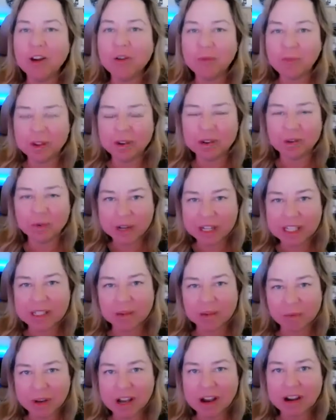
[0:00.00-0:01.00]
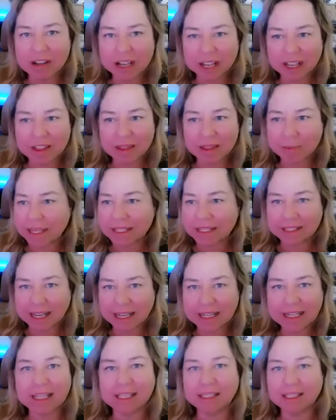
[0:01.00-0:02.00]
There's a reason we all get the best
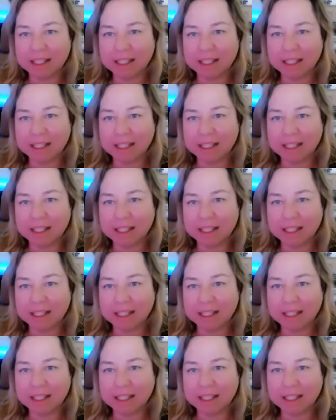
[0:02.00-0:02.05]
ideas